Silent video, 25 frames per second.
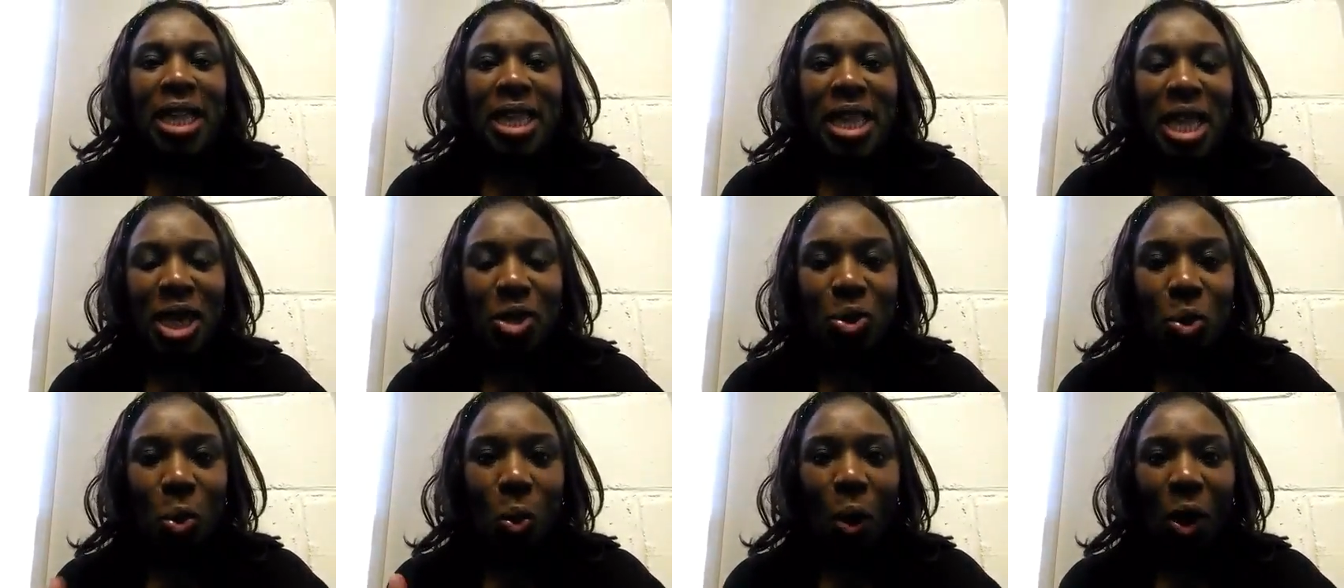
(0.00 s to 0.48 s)

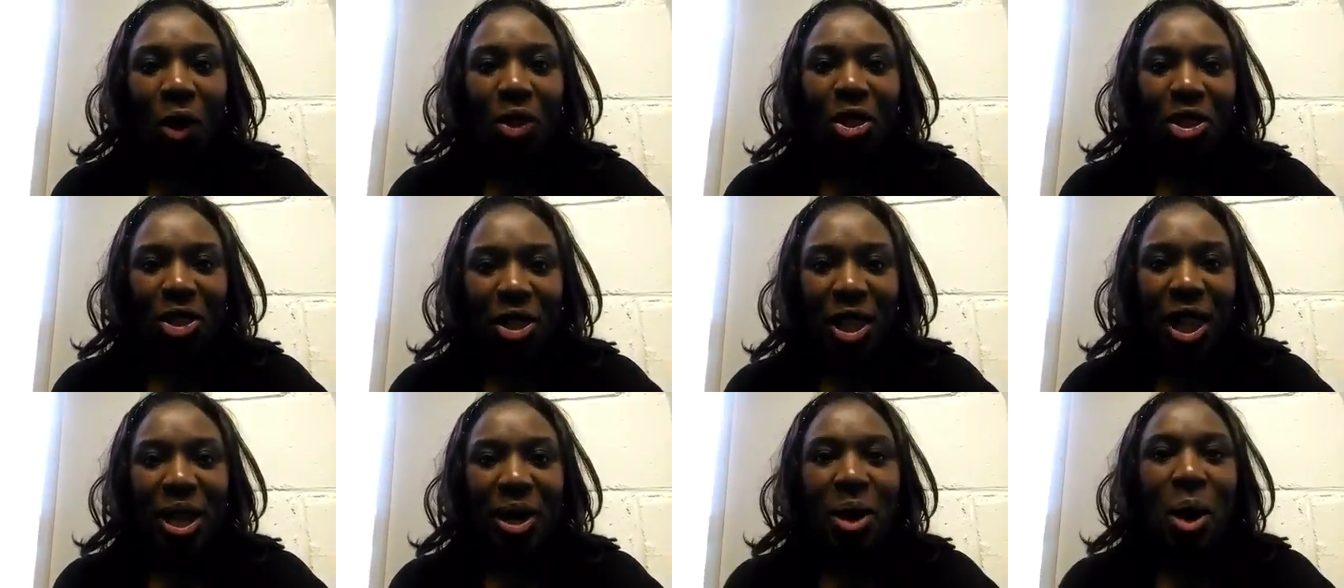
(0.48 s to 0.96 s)
there's one
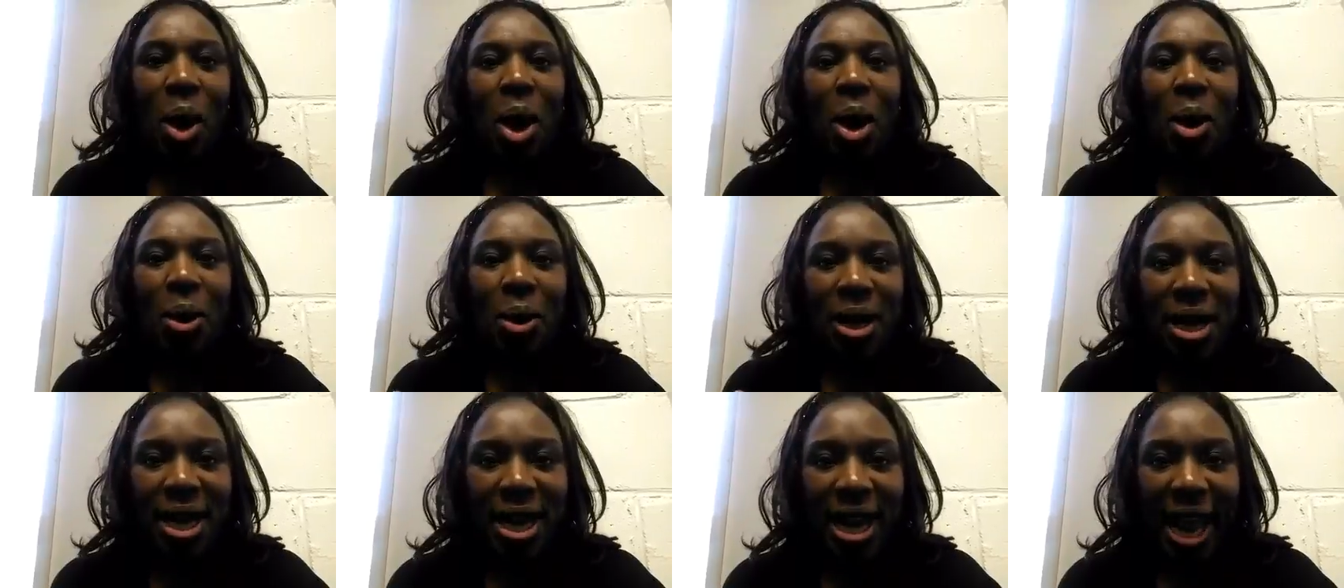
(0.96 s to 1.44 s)
thing
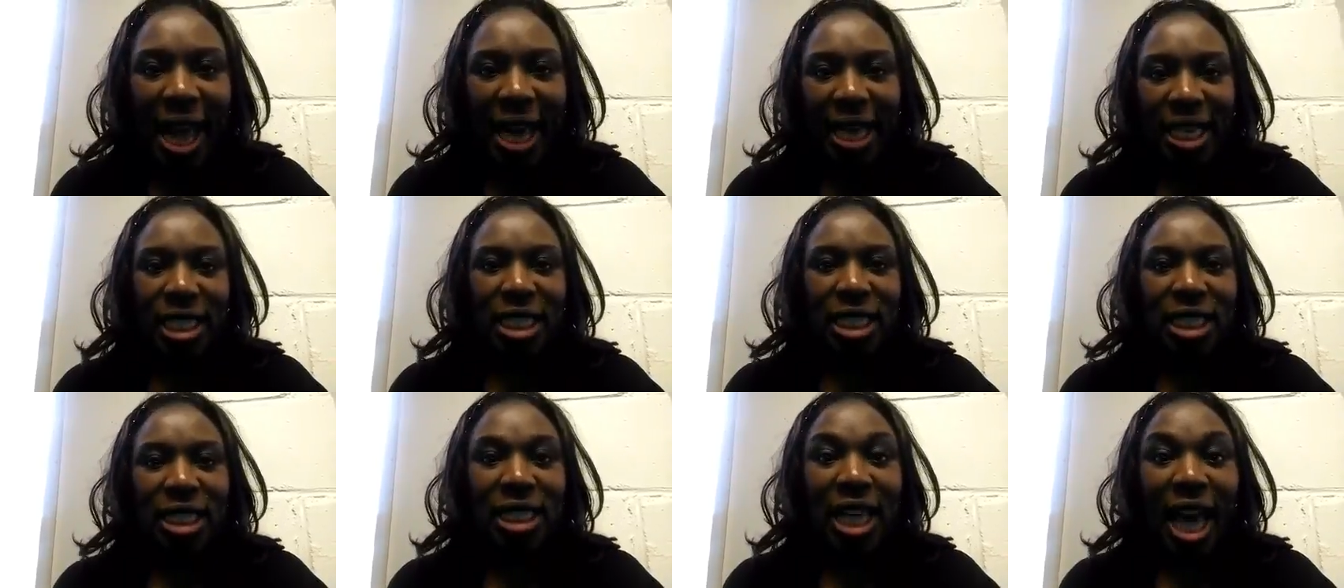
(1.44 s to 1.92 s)

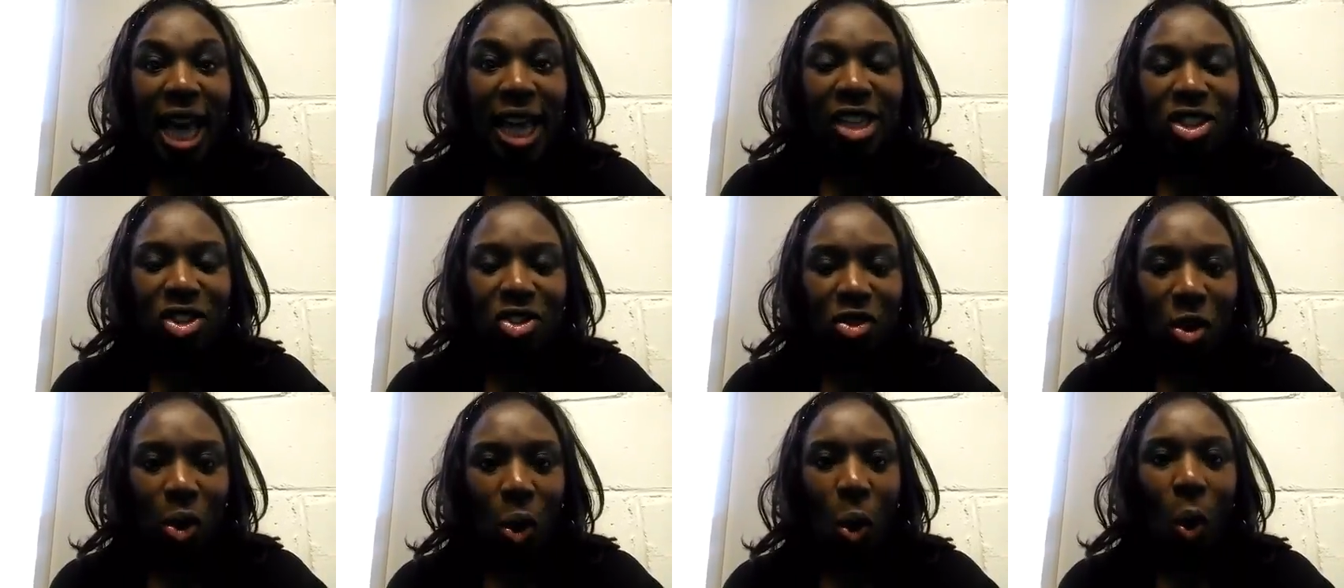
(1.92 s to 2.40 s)
next that
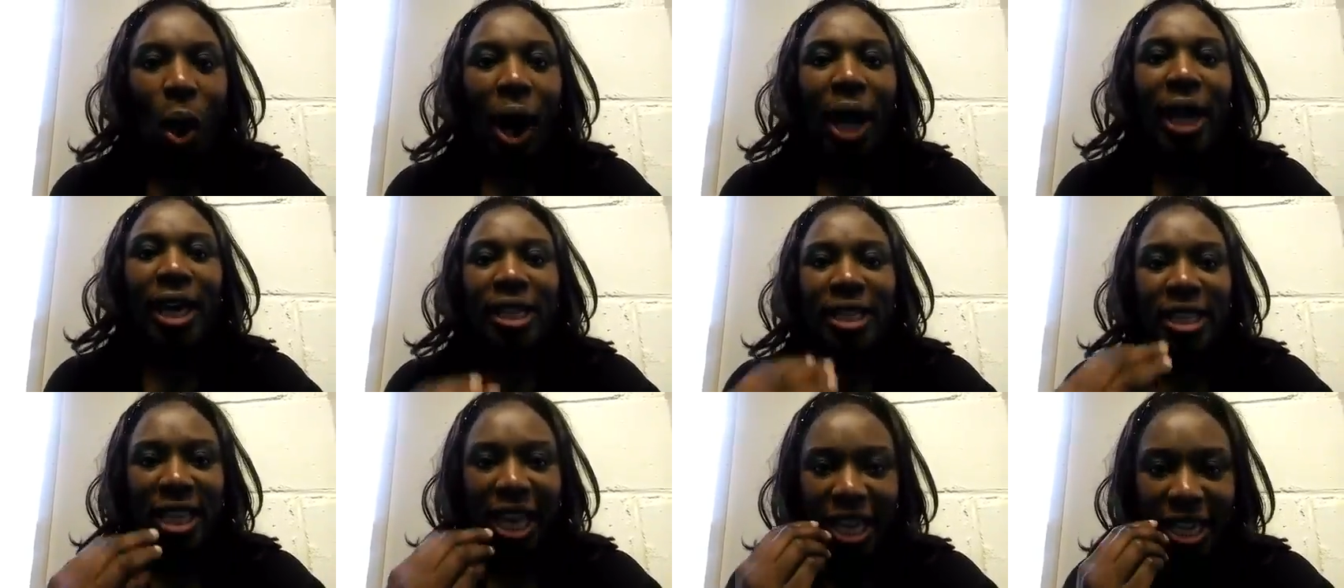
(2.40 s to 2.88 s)
is
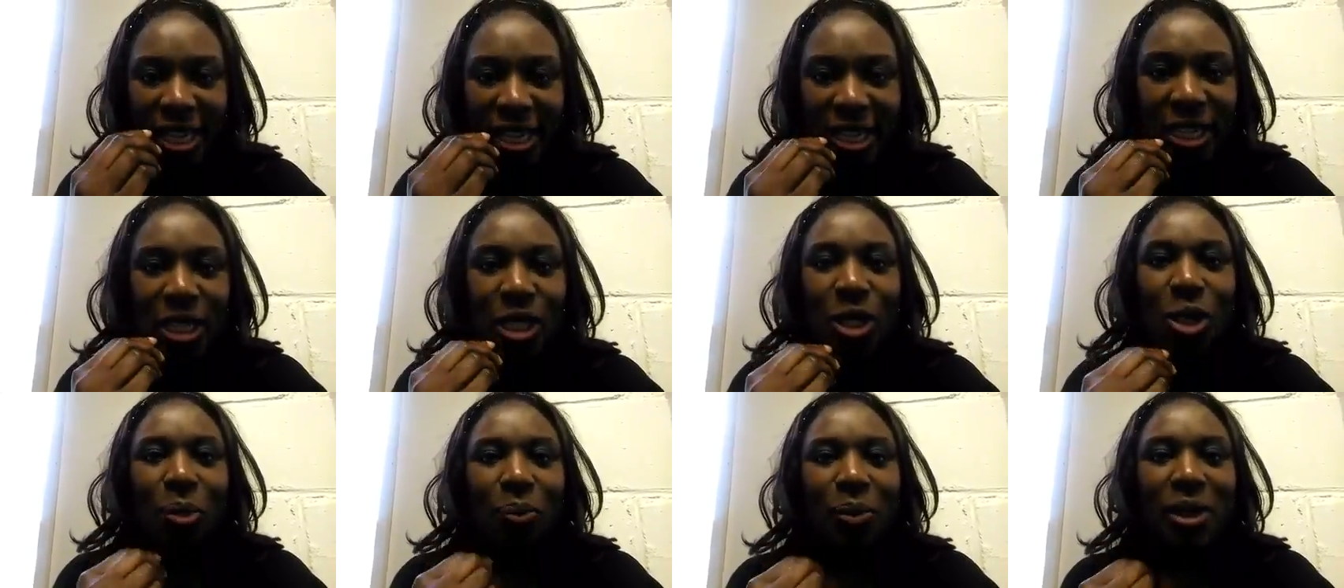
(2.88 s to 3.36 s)
required that
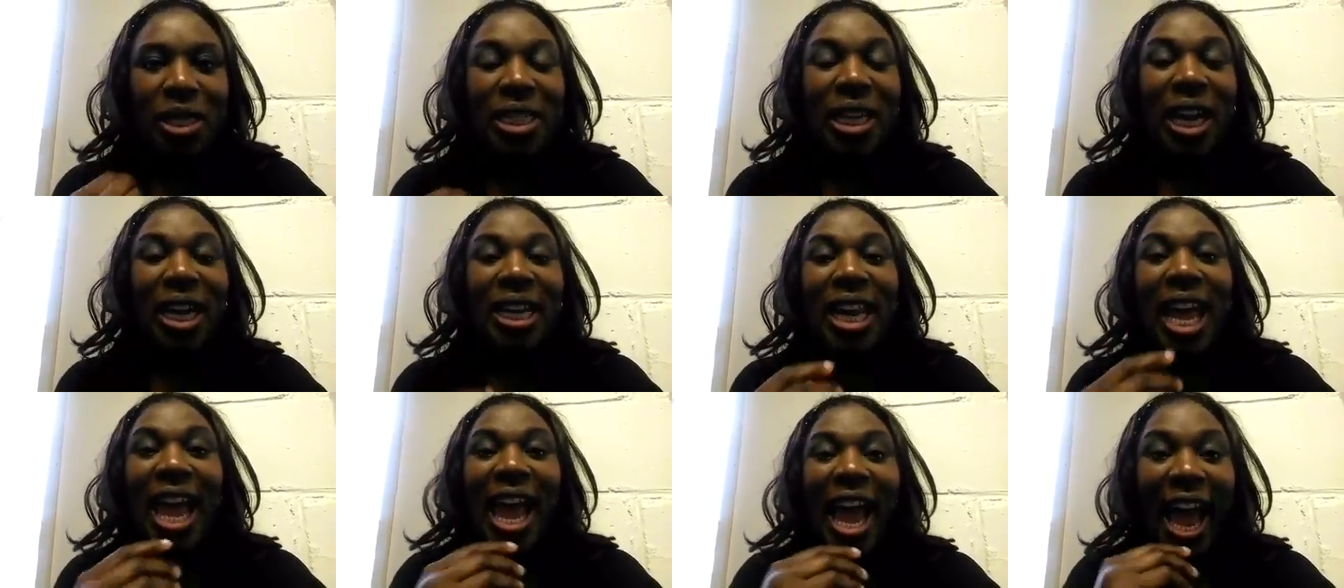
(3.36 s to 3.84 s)
needs to be
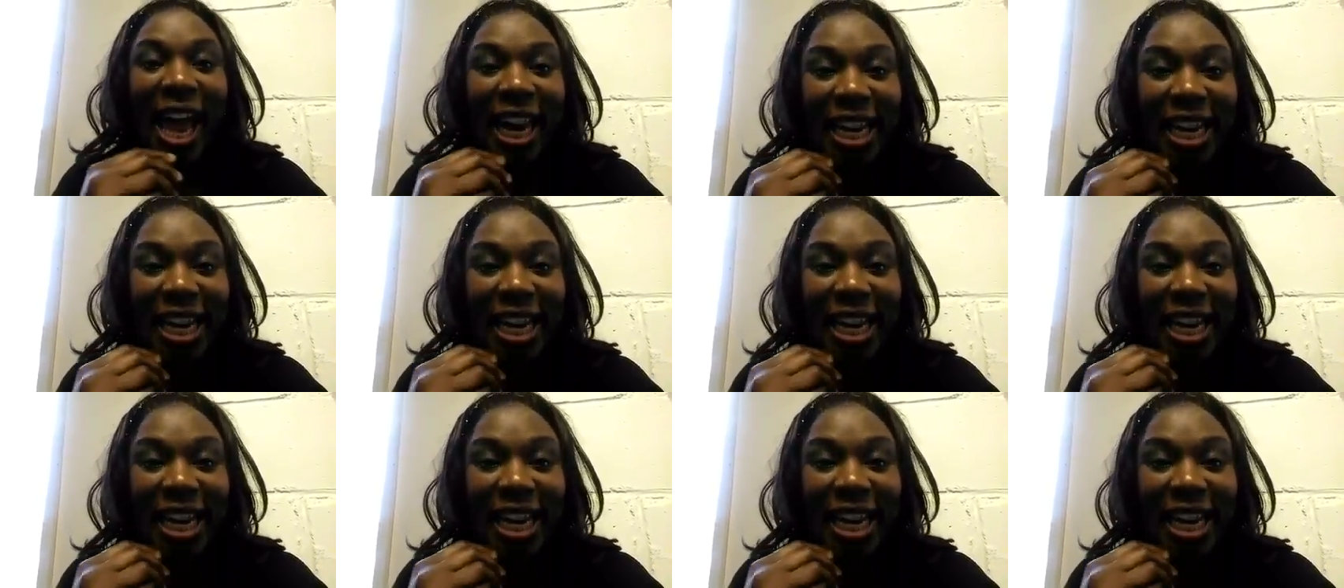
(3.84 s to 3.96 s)
done.